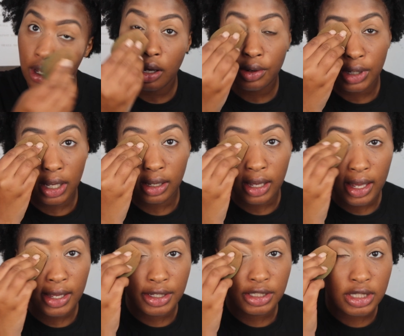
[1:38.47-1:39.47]
Okay
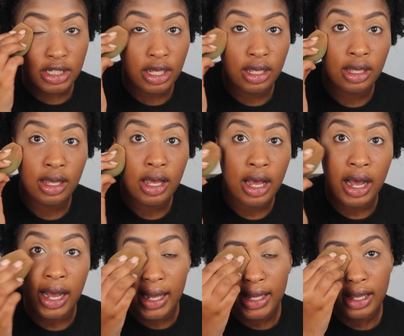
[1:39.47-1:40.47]
guys,
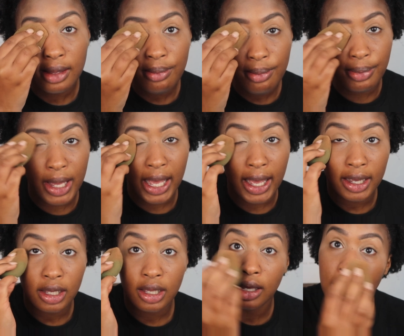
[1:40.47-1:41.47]
I am
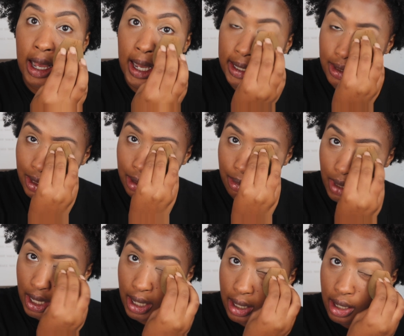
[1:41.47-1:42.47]
back. I did
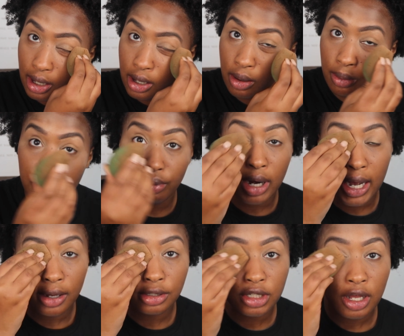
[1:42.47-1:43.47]
my
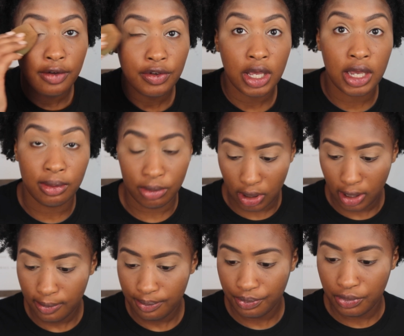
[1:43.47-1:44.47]
brows off
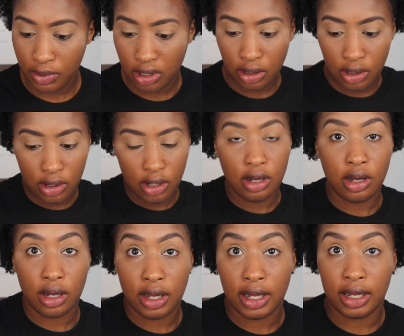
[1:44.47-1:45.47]
camera,
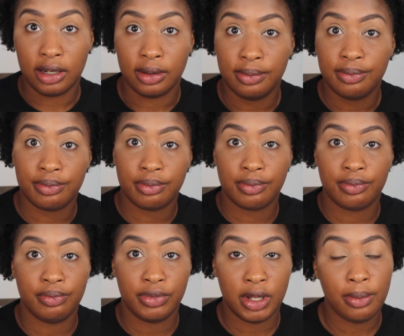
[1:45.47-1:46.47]

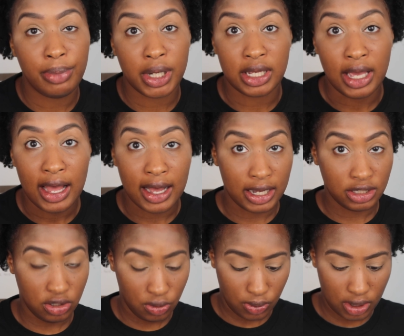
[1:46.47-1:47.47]
but yeah, I
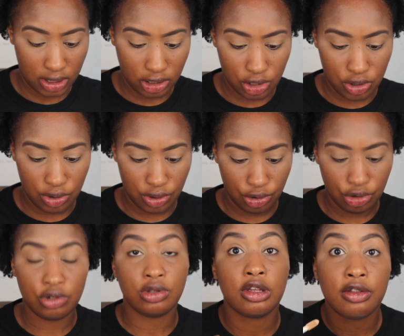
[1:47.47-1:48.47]
just wanted to
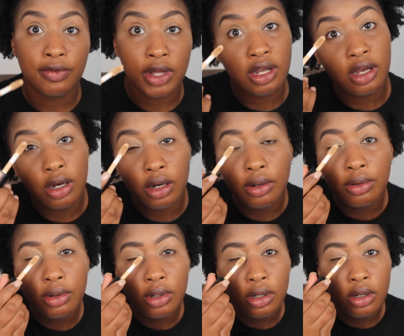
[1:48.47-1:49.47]
do this video
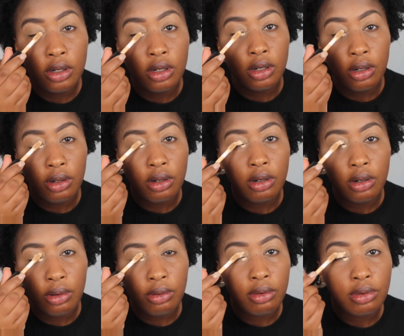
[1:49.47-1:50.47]

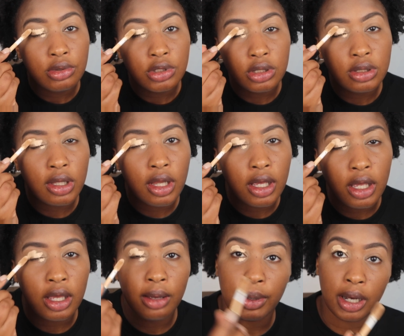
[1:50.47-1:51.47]
just
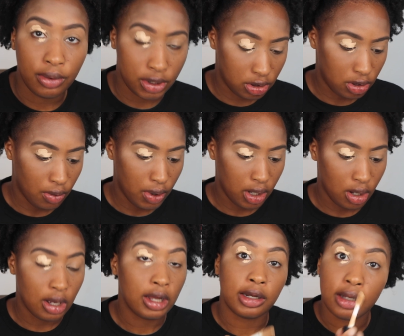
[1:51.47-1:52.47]
thinking about what's going
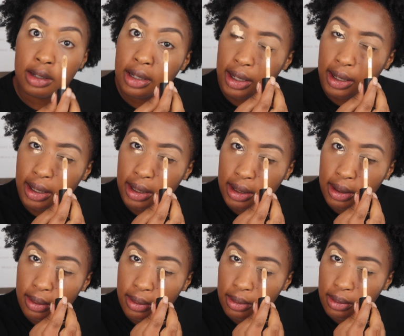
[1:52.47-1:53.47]
on, and